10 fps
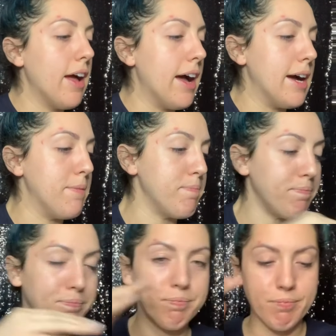
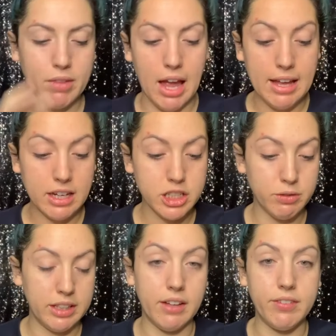I actually
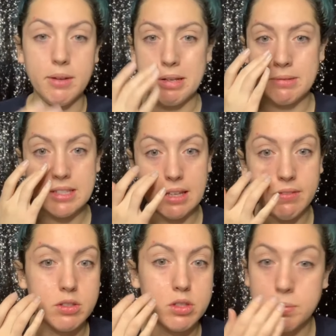really love it. It makes my skin
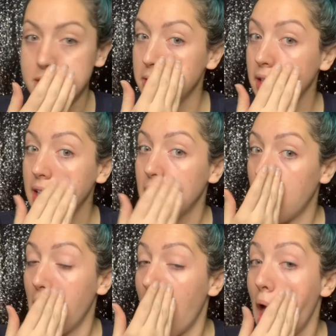feel super silky.
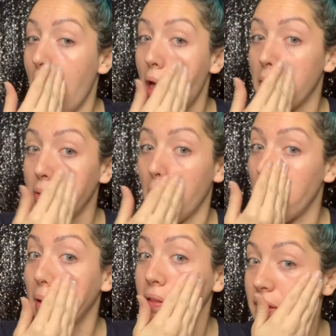And so I'm
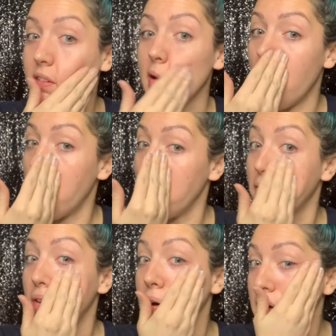putting this on
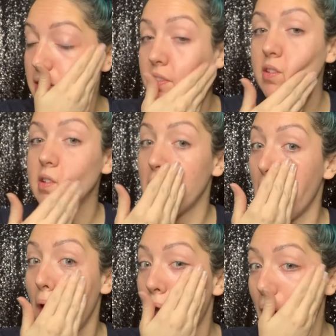first.
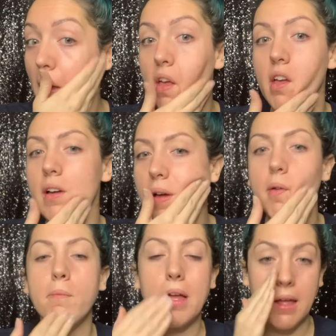
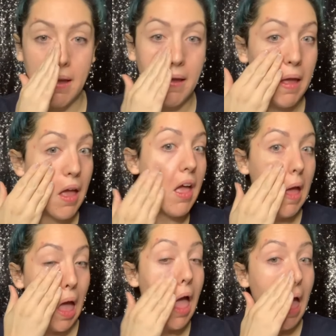And
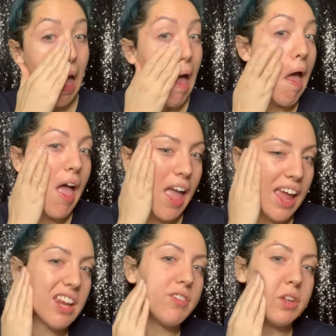
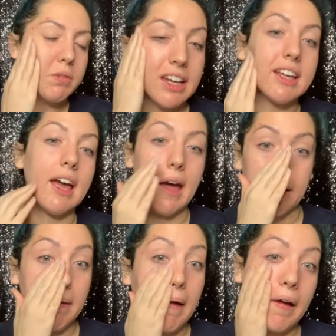if you
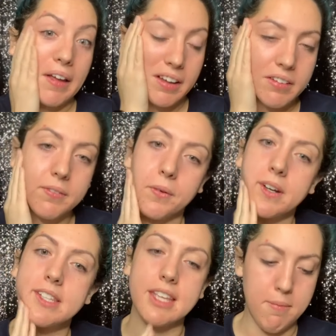catalog for
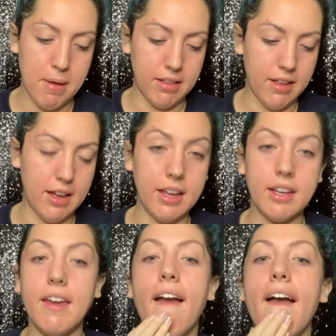Sabella, I
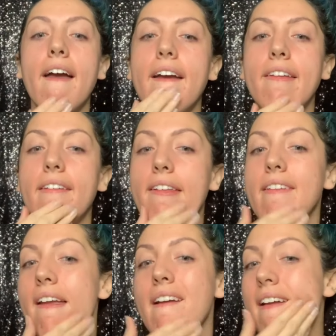
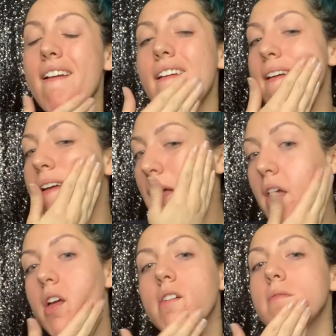can
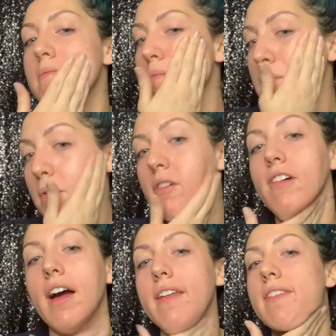
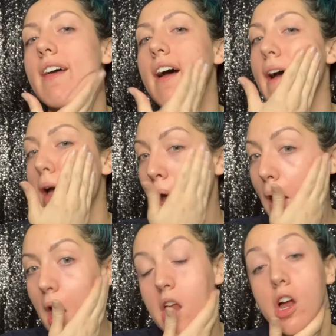provide that.
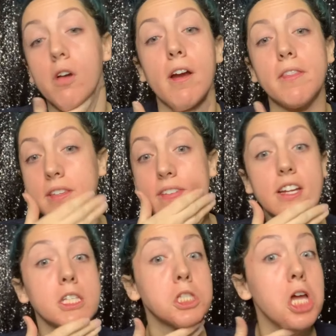Not right this very
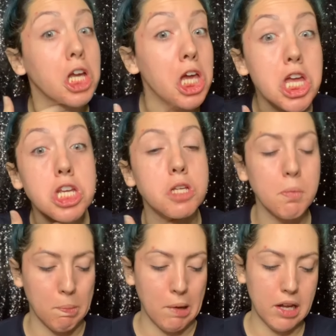second,
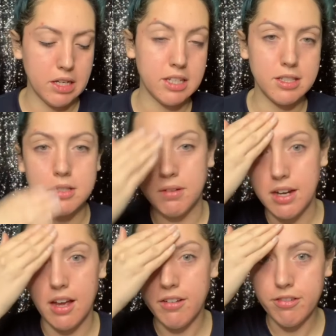but soon
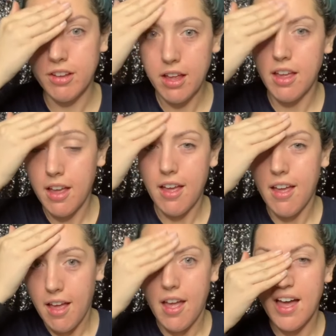enough.
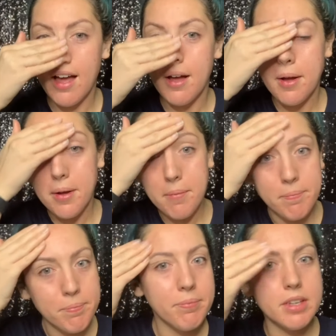I'm
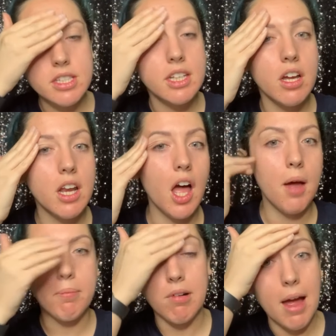just gonna
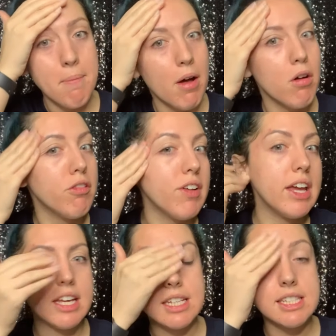prime my whole
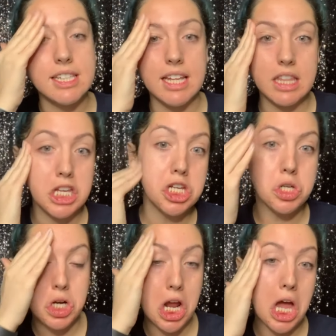face, let it
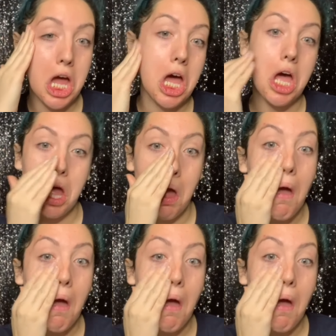dry.